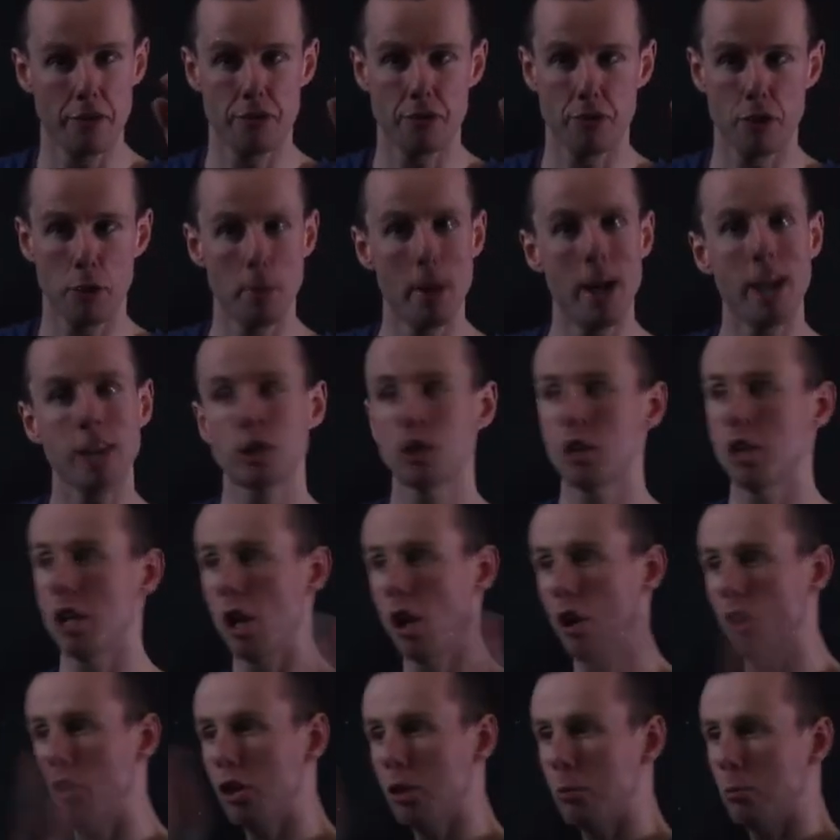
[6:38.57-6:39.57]
imagine the
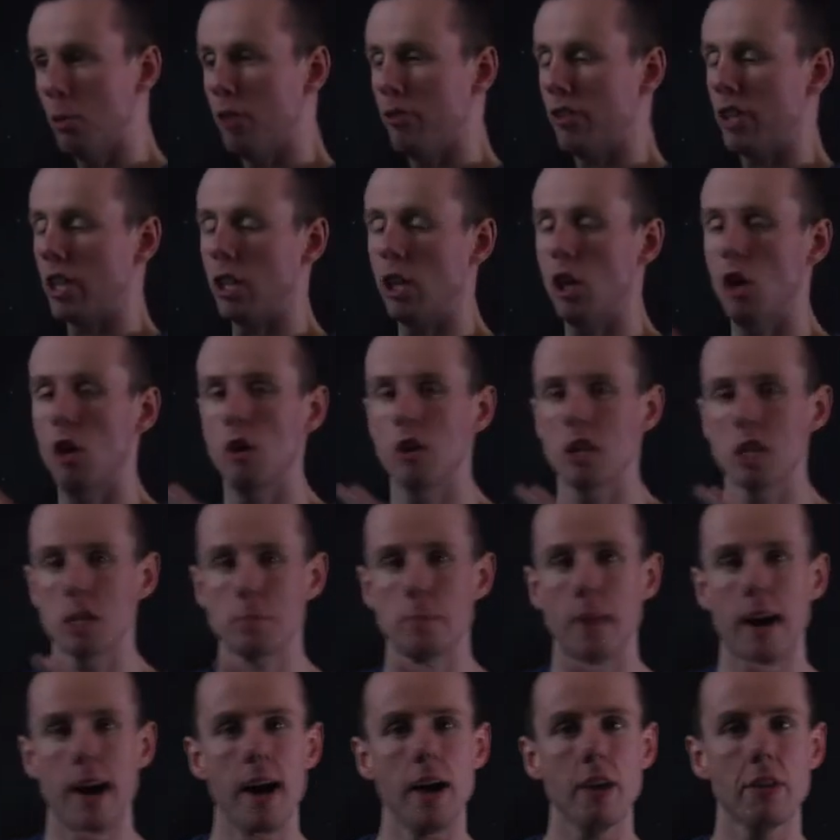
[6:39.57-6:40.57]
Earth moving along its
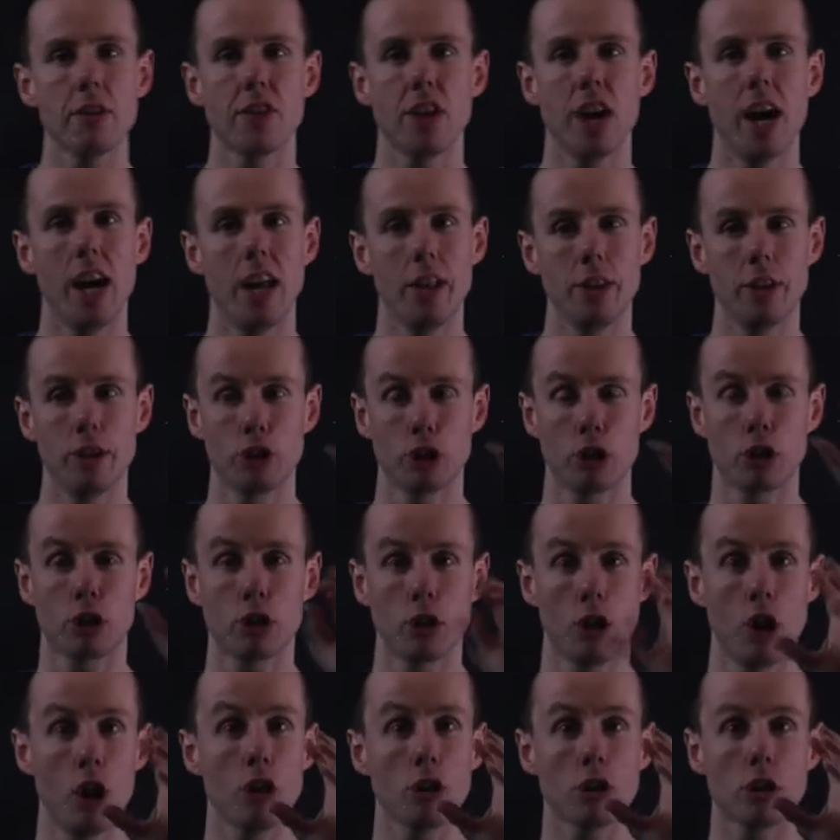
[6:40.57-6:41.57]
path and there's a
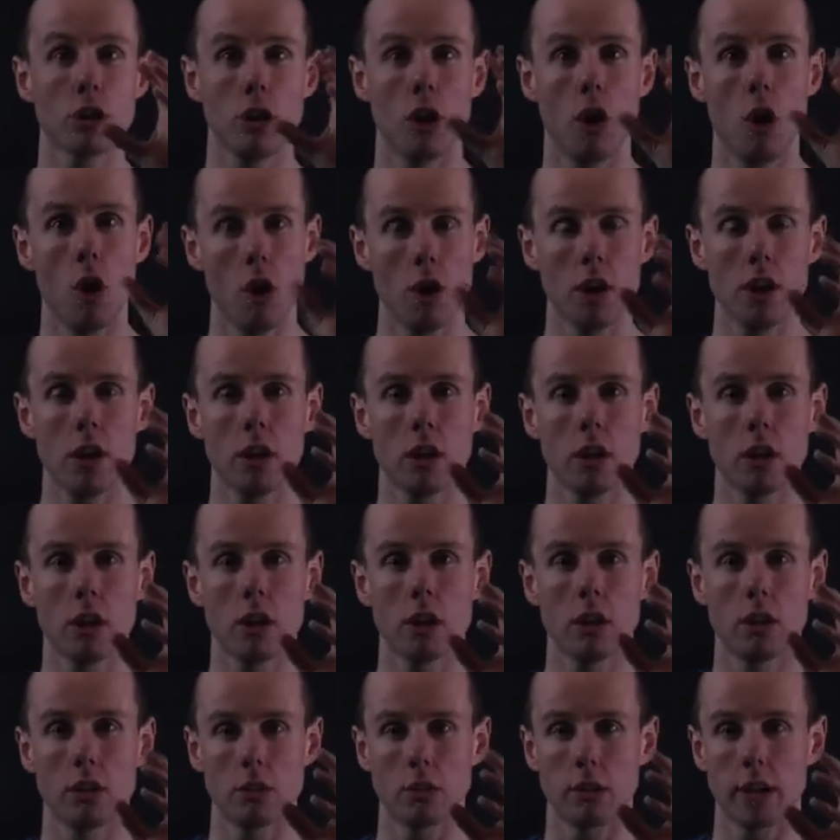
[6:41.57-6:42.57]
clock on it,
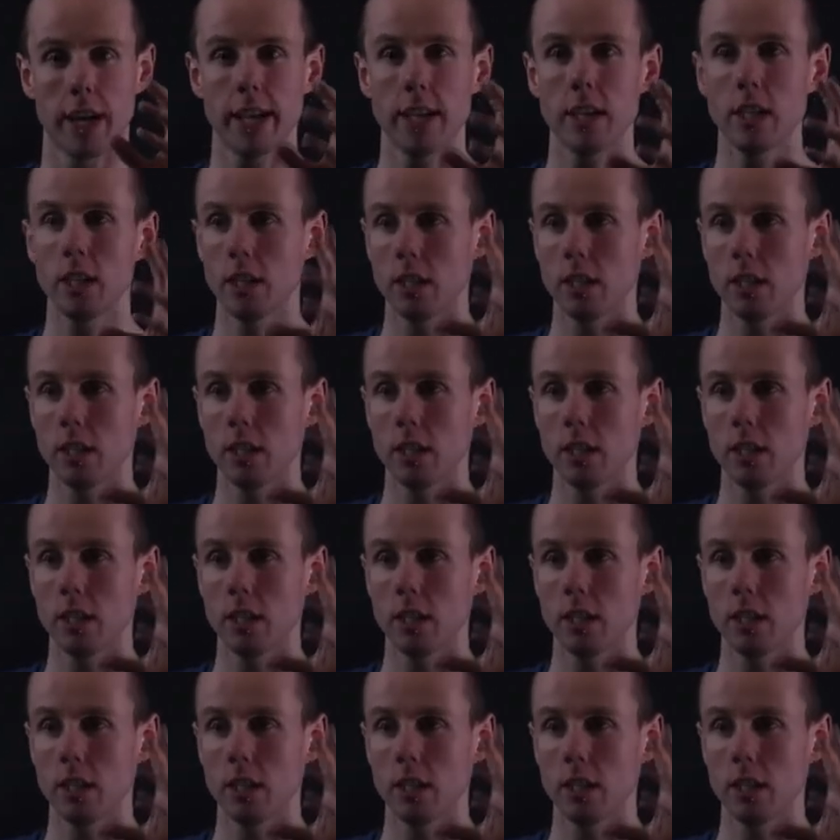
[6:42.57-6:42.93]
okay?